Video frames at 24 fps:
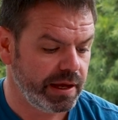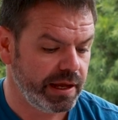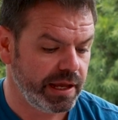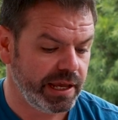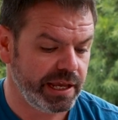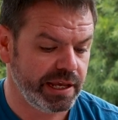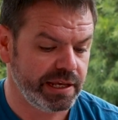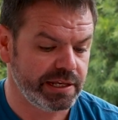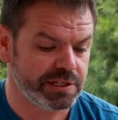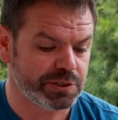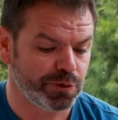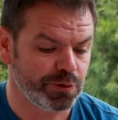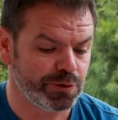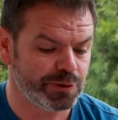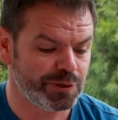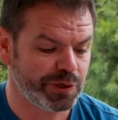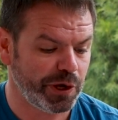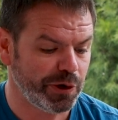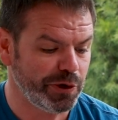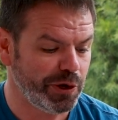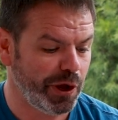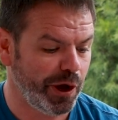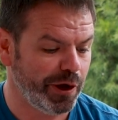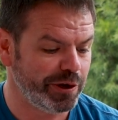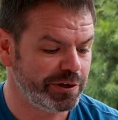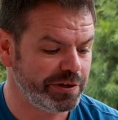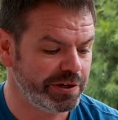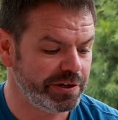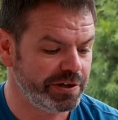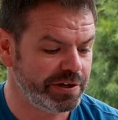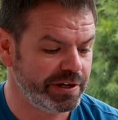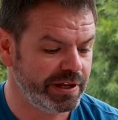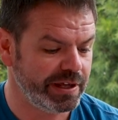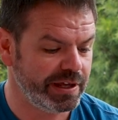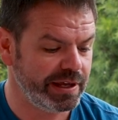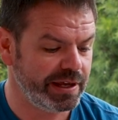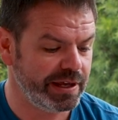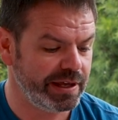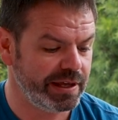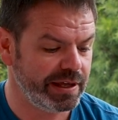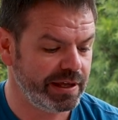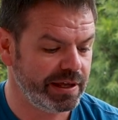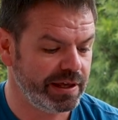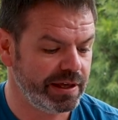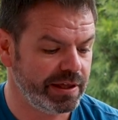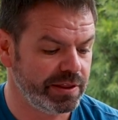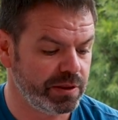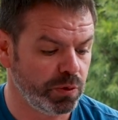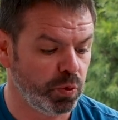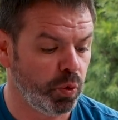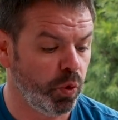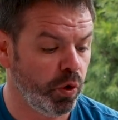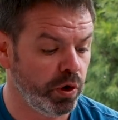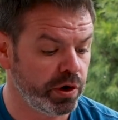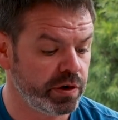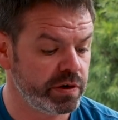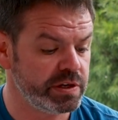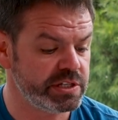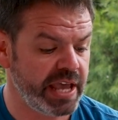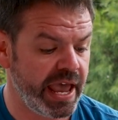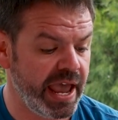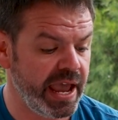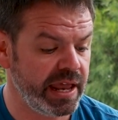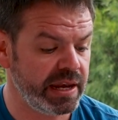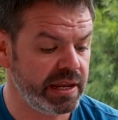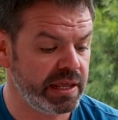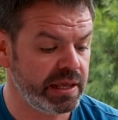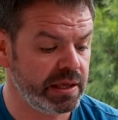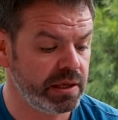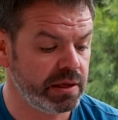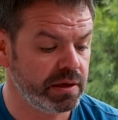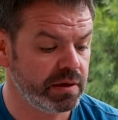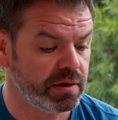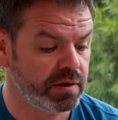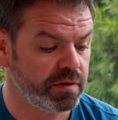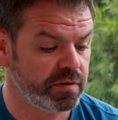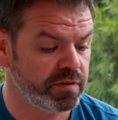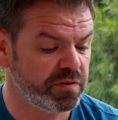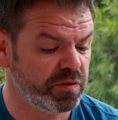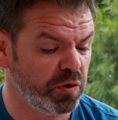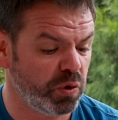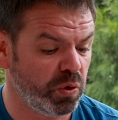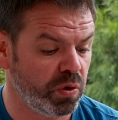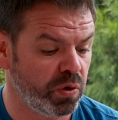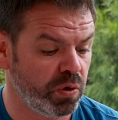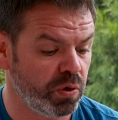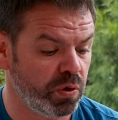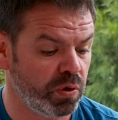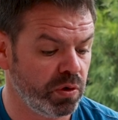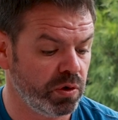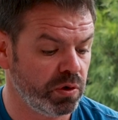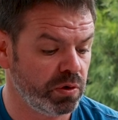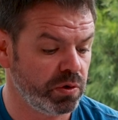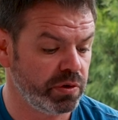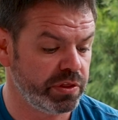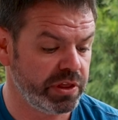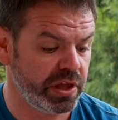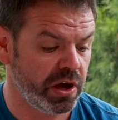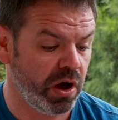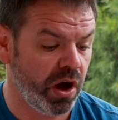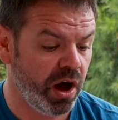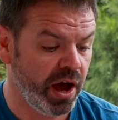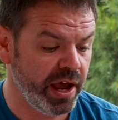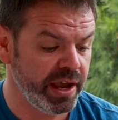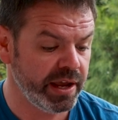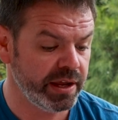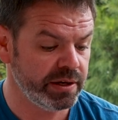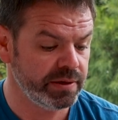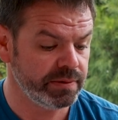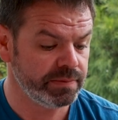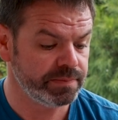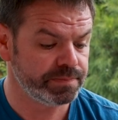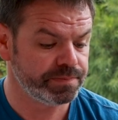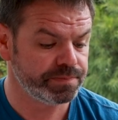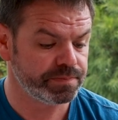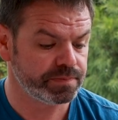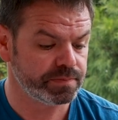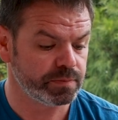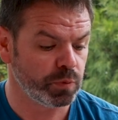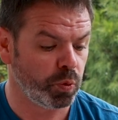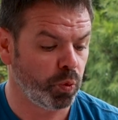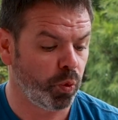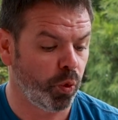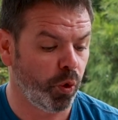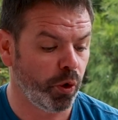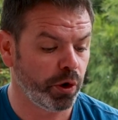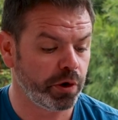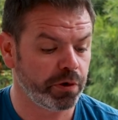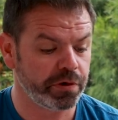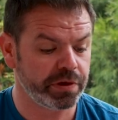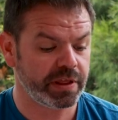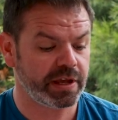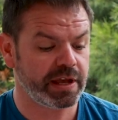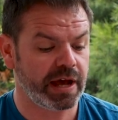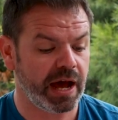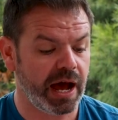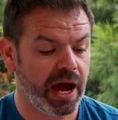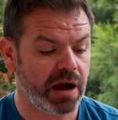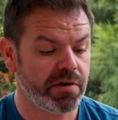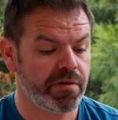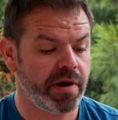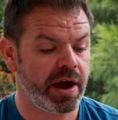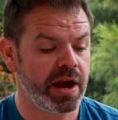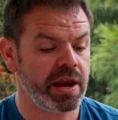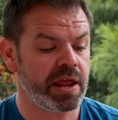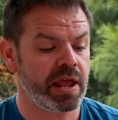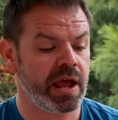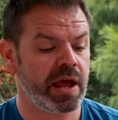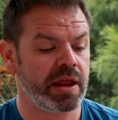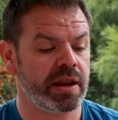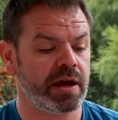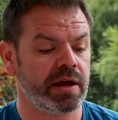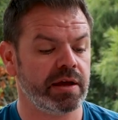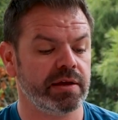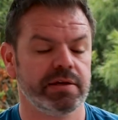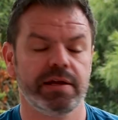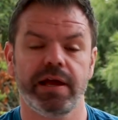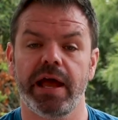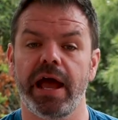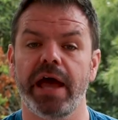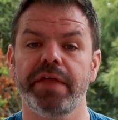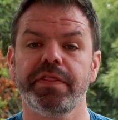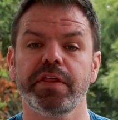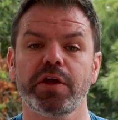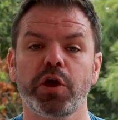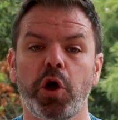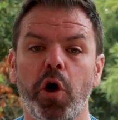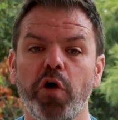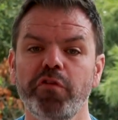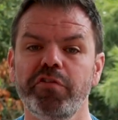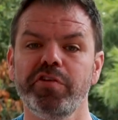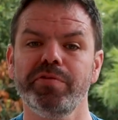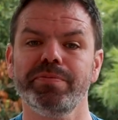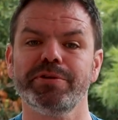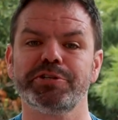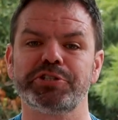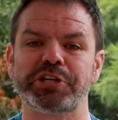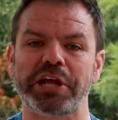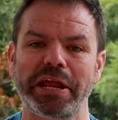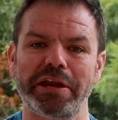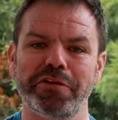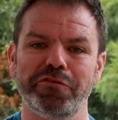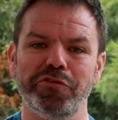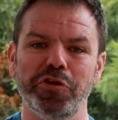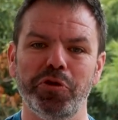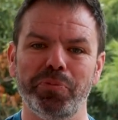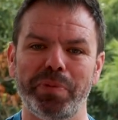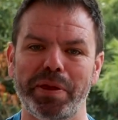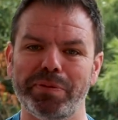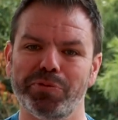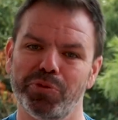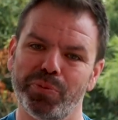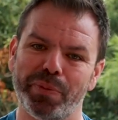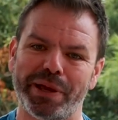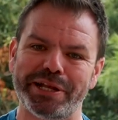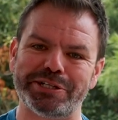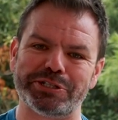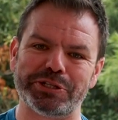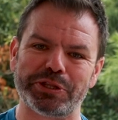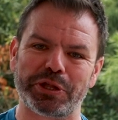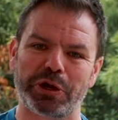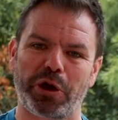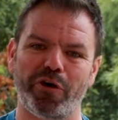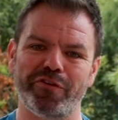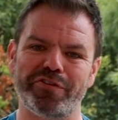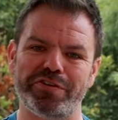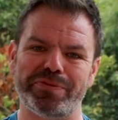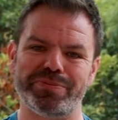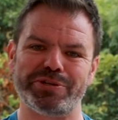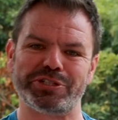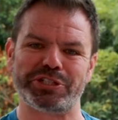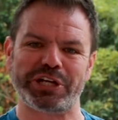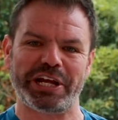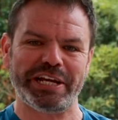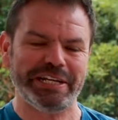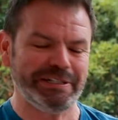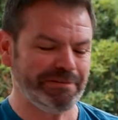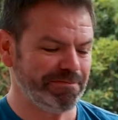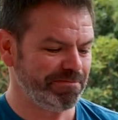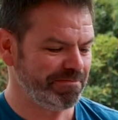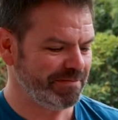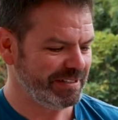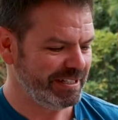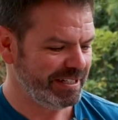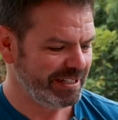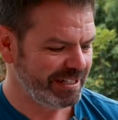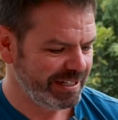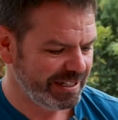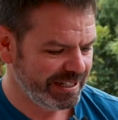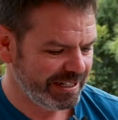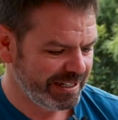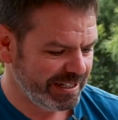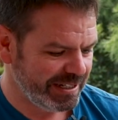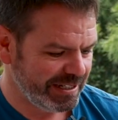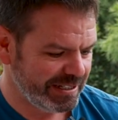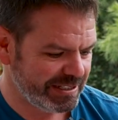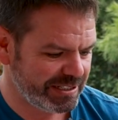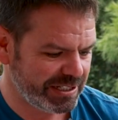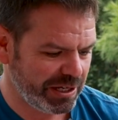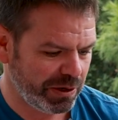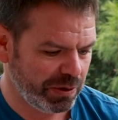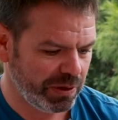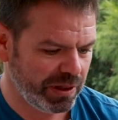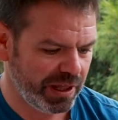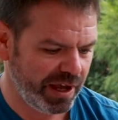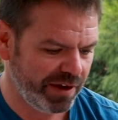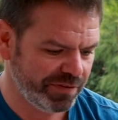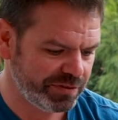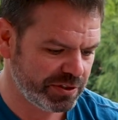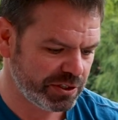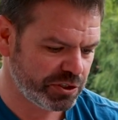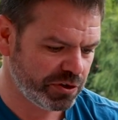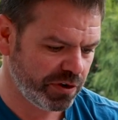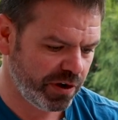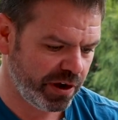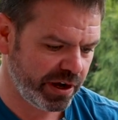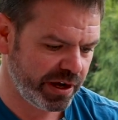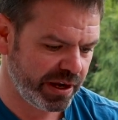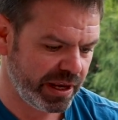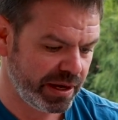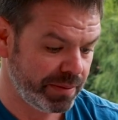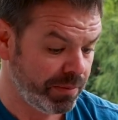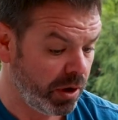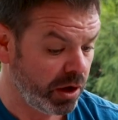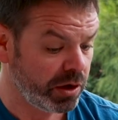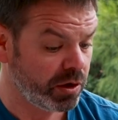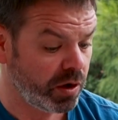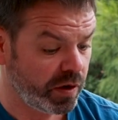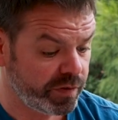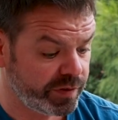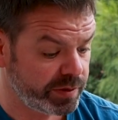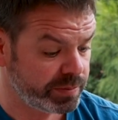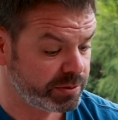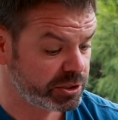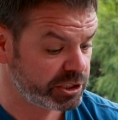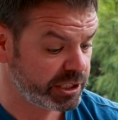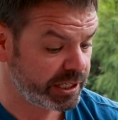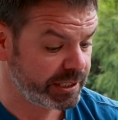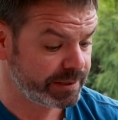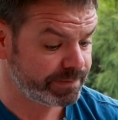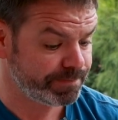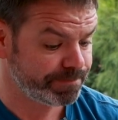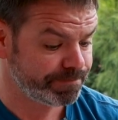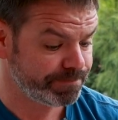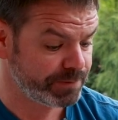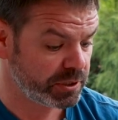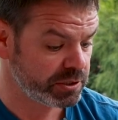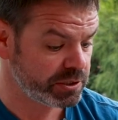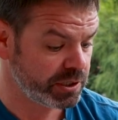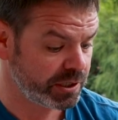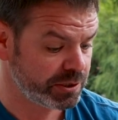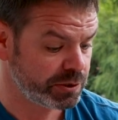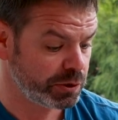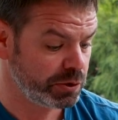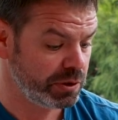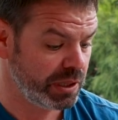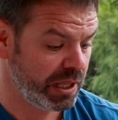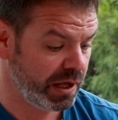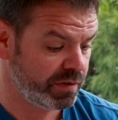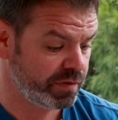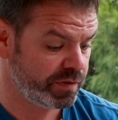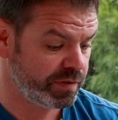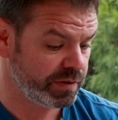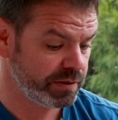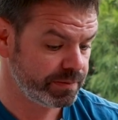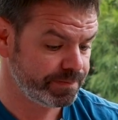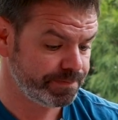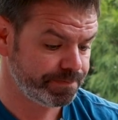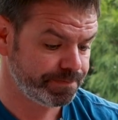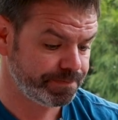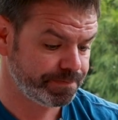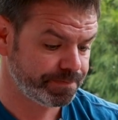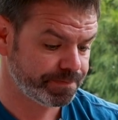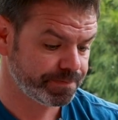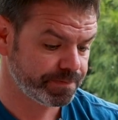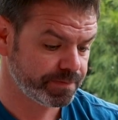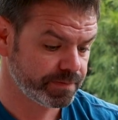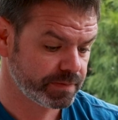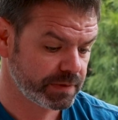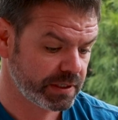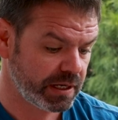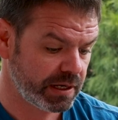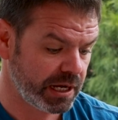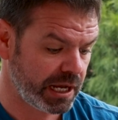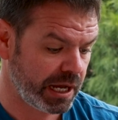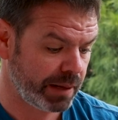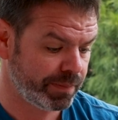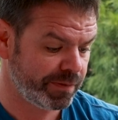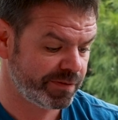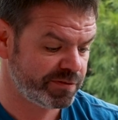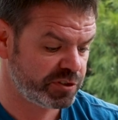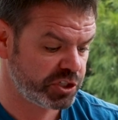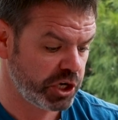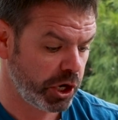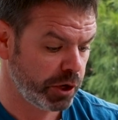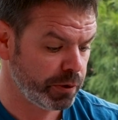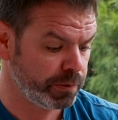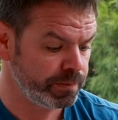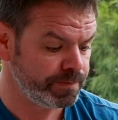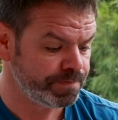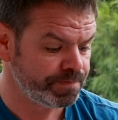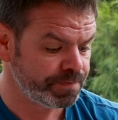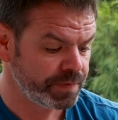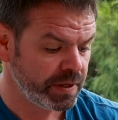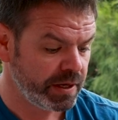He's also noted the water is handy for the iron, water in the car radiator, and the coffee machine. A few people mentioned the coffee machine, so I'll have to try it in my coffee machine because I do love a cup of Joe.